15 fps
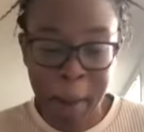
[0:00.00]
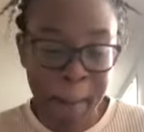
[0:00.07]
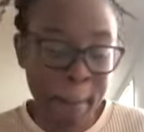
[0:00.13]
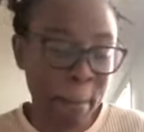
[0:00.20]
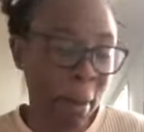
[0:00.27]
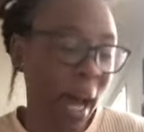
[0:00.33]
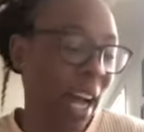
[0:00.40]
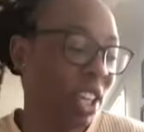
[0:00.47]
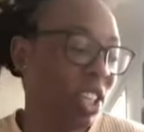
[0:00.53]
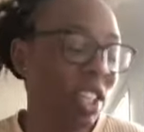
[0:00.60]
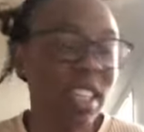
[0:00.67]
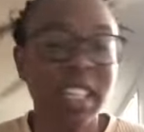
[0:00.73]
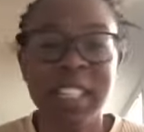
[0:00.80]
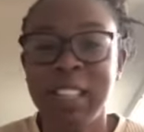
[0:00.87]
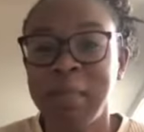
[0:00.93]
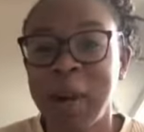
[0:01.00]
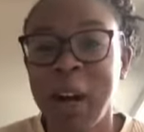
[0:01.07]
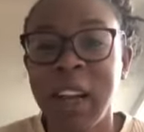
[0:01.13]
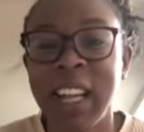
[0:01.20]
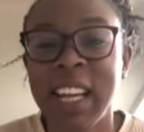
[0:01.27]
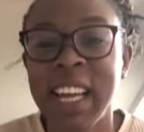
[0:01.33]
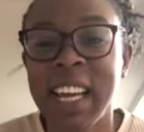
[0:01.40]
passionate
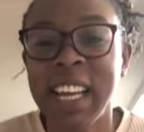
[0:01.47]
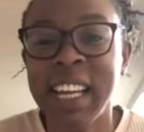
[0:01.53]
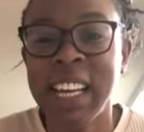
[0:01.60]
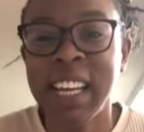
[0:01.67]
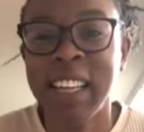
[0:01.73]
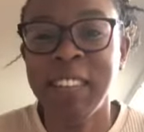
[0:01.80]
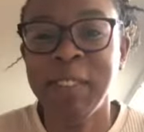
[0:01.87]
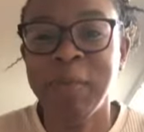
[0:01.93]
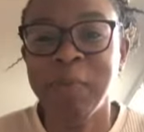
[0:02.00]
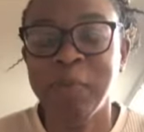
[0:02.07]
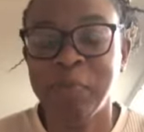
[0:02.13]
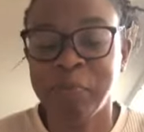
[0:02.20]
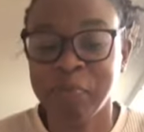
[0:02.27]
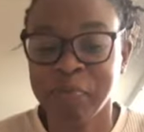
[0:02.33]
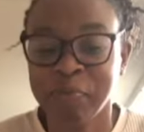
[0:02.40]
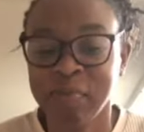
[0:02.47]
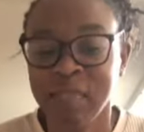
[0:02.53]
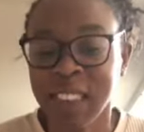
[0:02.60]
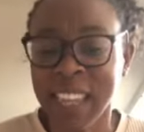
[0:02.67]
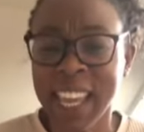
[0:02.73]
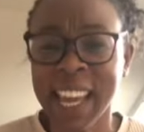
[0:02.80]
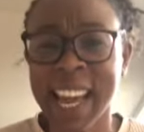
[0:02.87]
about learning
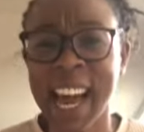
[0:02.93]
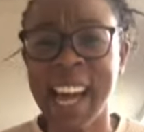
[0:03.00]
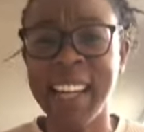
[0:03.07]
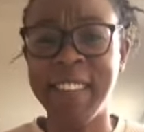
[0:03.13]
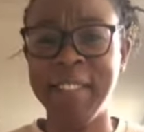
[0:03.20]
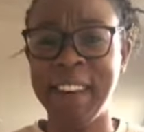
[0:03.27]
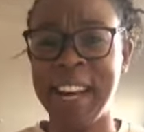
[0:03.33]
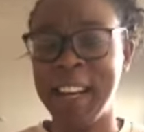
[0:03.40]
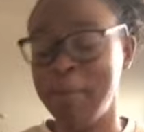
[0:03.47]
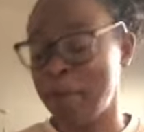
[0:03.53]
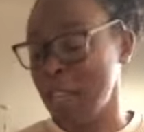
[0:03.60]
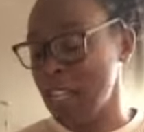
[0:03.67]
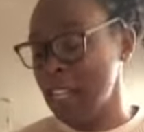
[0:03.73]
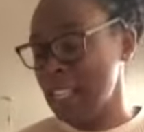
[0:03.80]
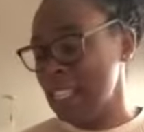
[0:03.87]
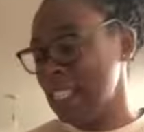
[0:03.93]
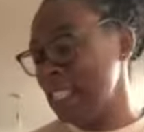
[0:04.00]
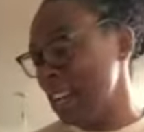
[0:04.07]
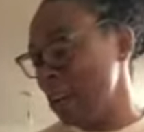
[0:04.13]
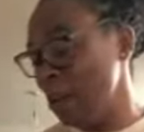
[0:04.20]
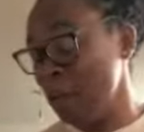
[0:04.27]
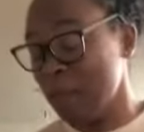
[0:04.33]
kind of vibe.
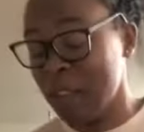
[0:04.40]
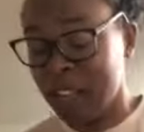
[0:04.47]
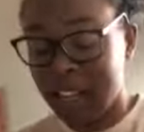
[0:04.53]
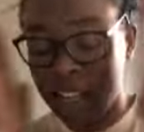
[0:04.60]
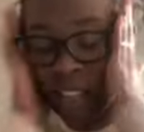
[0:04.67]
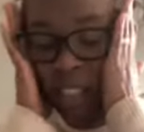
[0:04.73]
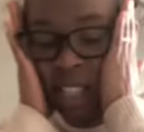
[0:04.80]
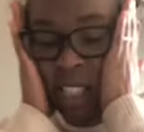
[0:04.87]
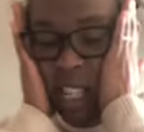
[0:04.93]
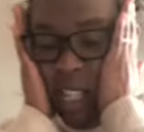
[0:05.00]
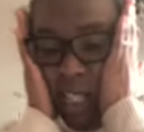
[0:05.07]
So I just had